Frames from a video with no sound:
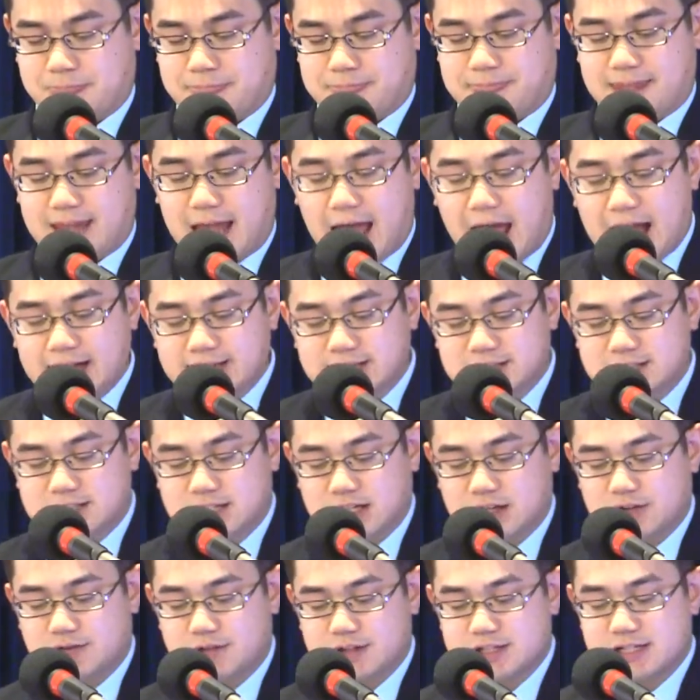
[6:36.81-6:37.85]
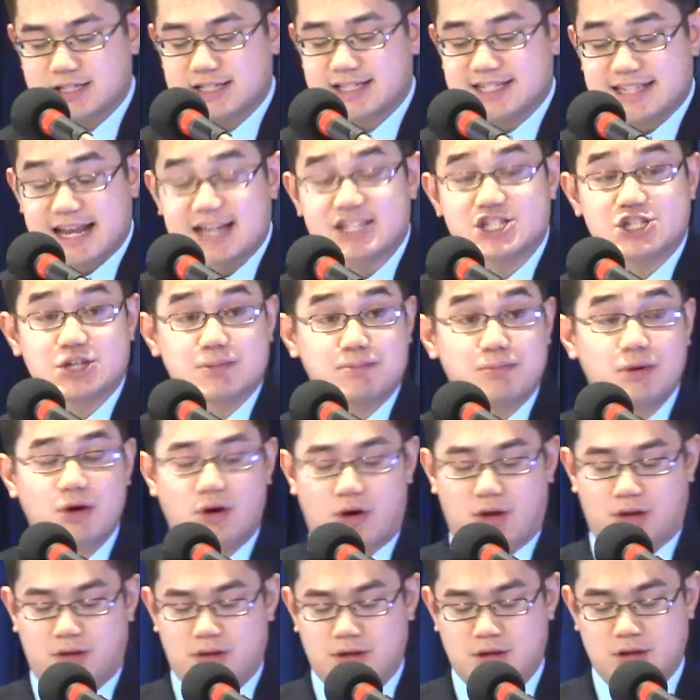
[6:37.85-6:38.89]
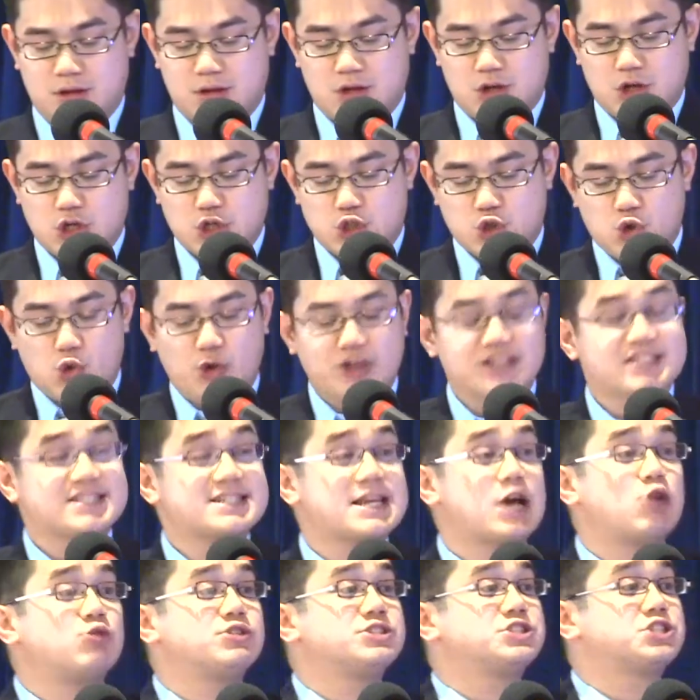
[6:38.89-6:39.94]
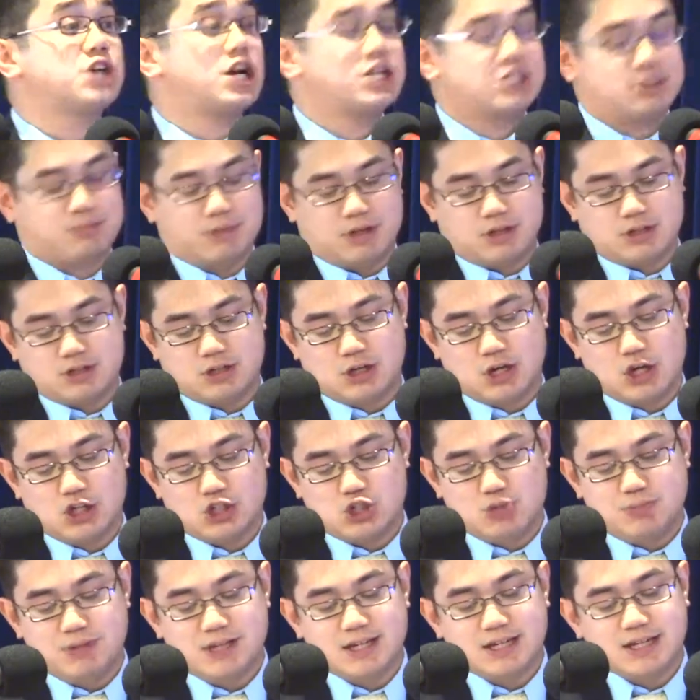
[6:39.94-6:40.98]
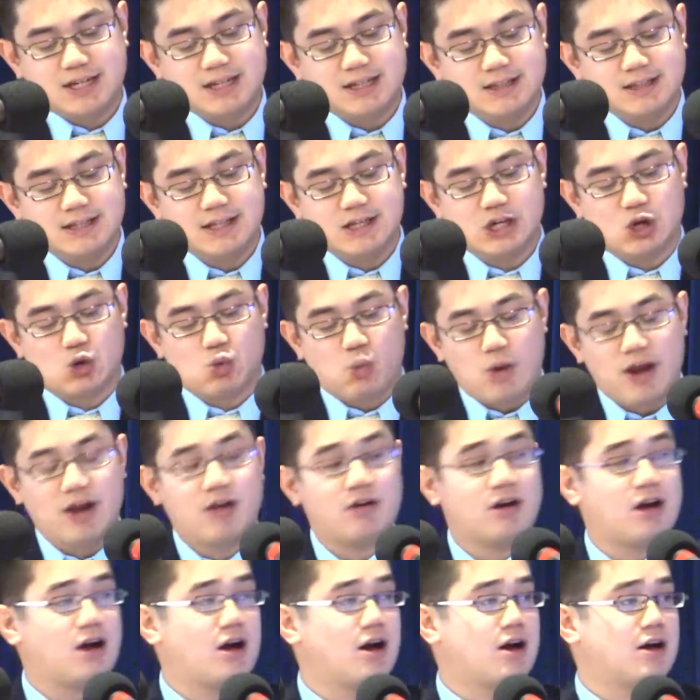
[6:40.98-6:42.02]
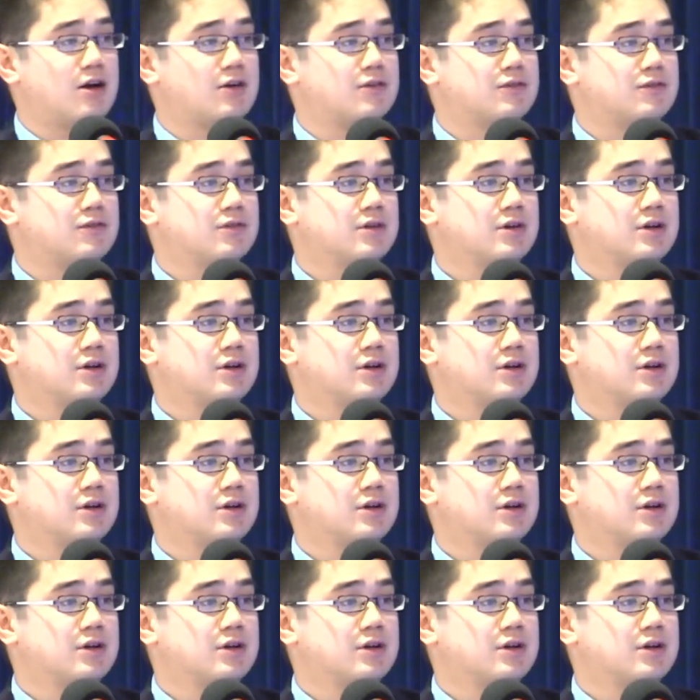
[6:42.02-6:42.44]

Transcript: The adjective is sensible, showing sound judgment, to be keenly aware of.